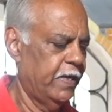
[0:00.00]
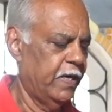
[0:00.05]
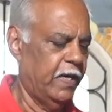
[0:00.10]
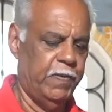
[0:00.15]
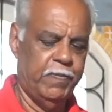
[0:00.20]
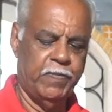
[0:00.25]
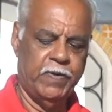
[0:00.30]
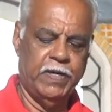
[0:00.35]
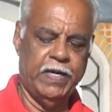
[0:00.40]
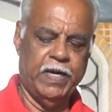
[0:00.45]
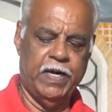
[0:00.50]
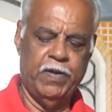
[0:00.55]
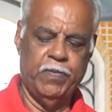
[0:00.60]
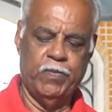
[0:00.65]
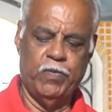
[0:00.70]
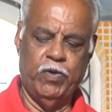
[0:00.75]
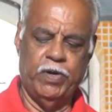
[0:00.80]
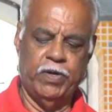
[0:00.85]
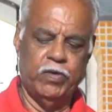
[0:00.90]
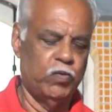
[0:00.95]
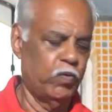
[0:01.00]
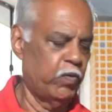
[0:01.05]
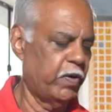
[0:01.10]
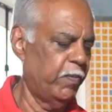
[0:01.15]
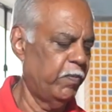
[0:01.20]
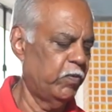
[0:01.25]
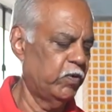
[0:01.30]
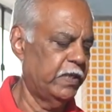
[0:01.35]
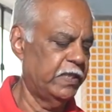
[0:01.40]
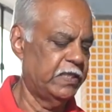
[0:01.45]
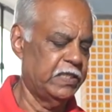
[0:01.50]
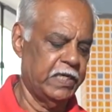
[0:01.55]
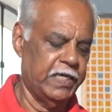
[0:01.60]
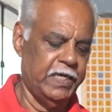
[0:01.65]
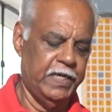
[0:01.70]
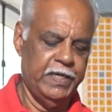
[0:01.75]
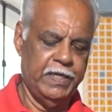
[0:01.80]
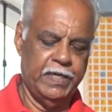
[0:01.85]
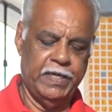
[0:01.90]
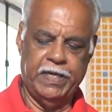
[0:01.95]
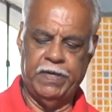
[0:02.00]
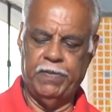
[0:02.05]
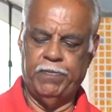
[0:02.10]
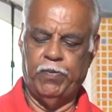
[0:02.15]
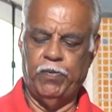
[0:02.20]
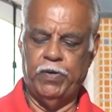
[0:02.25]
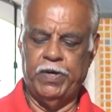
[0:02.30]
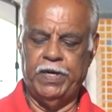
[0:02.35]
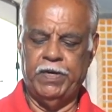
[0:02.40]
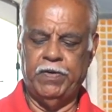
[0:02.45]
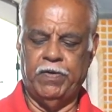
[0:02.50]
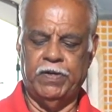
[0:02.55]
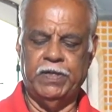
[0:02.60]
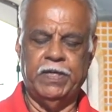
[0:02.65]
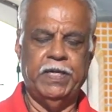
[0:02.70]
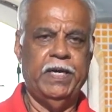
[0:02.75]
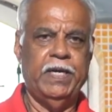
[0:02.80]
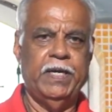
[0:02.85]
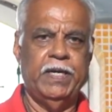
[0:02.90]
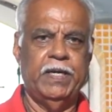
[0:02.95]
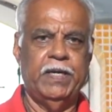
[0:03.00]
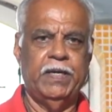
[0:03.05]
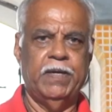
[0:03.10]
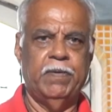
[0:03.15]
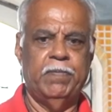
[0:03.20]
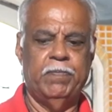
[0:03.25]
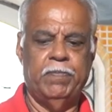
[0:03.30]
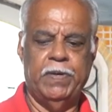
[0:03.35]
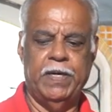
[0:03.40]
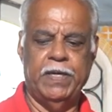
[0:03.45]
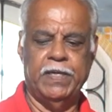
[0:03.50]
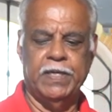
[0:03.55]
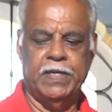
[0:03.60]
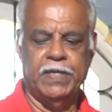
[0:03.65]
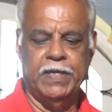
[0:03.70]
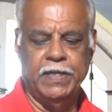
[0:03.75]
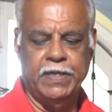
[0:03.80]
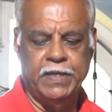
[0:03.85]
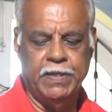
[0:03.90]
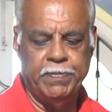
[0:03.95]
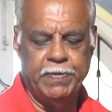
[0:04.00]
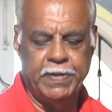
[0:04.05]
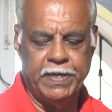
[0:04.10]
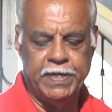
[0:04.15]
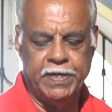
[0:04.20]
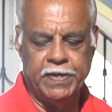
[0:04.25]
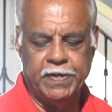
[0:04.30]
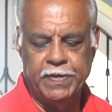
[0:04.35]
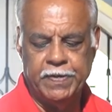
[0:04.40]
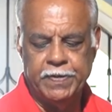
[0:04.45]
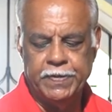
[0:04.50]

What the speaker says: now I'm going to remove the chicken and put it on the platter, in the platter.